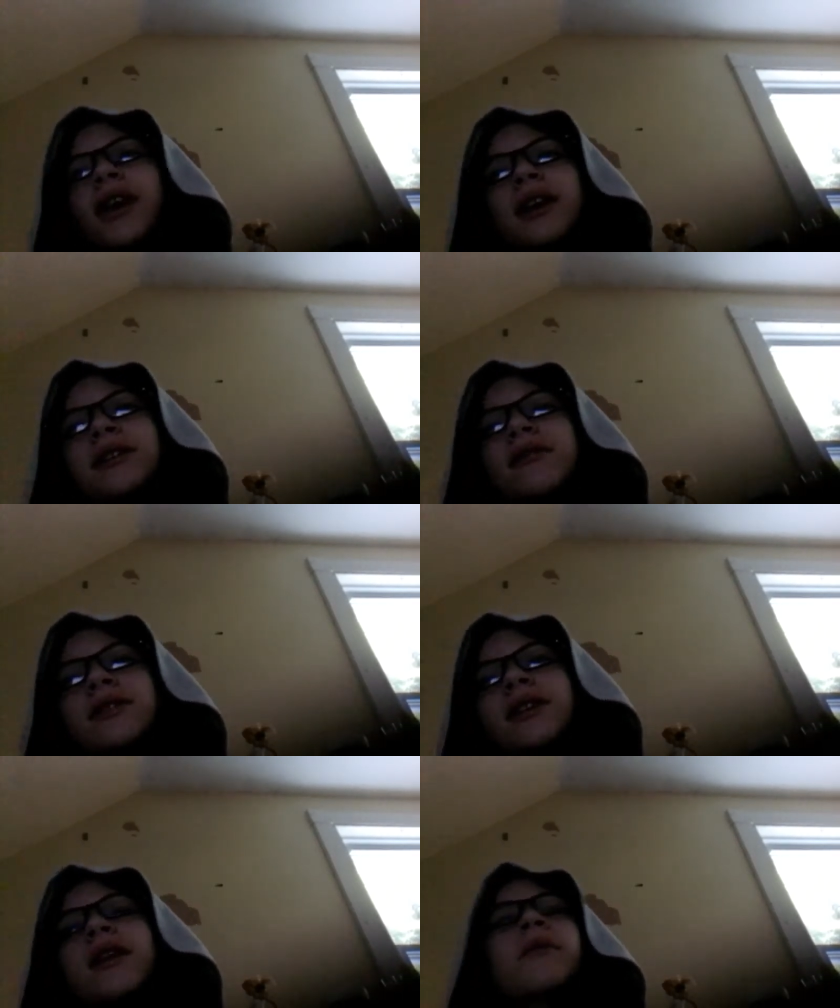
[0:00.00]
I guess you
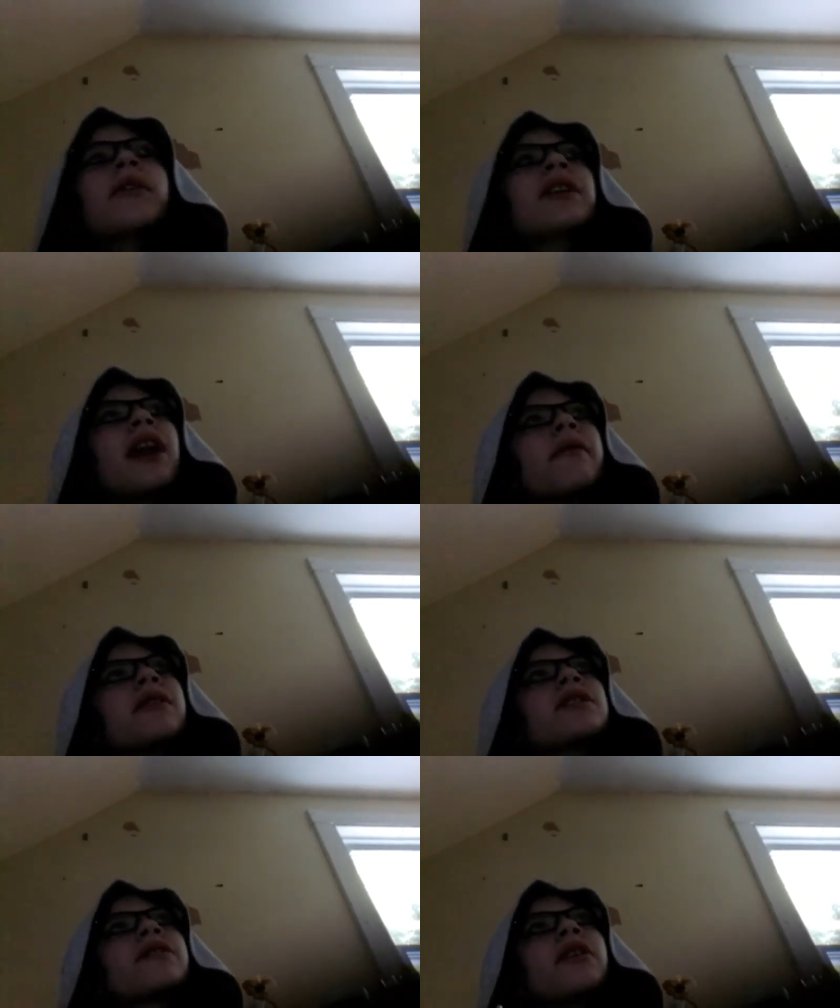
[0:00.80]
could say. Well, the
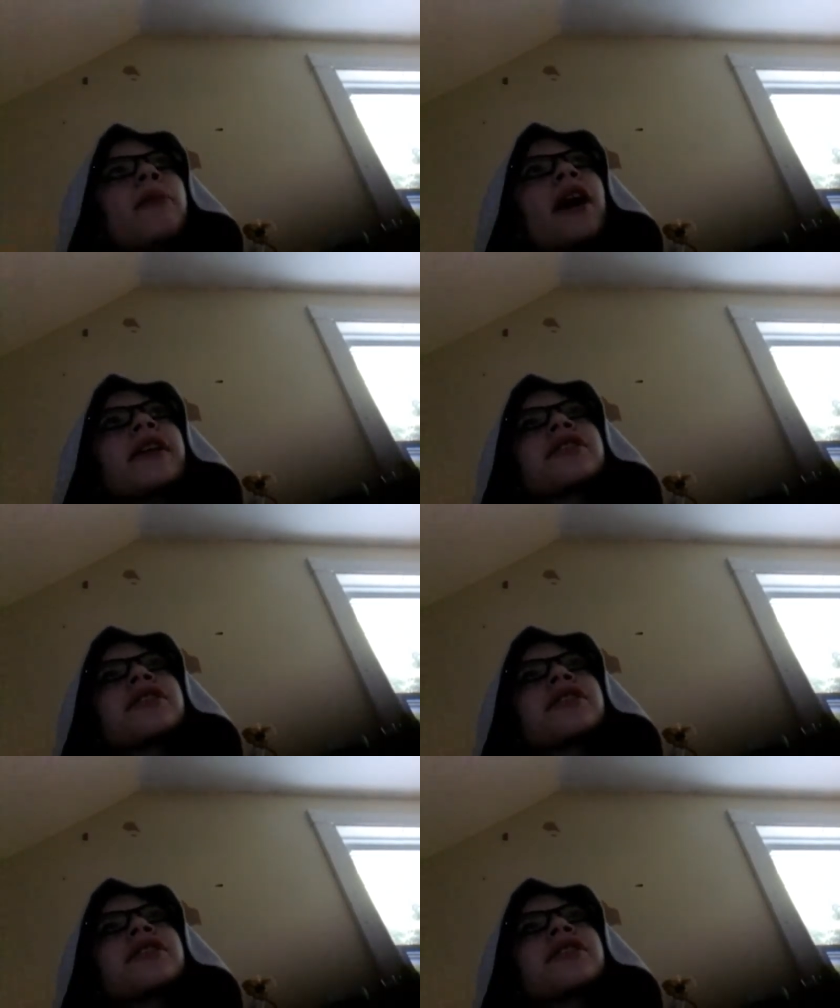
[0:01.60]
camera doesn't really matter.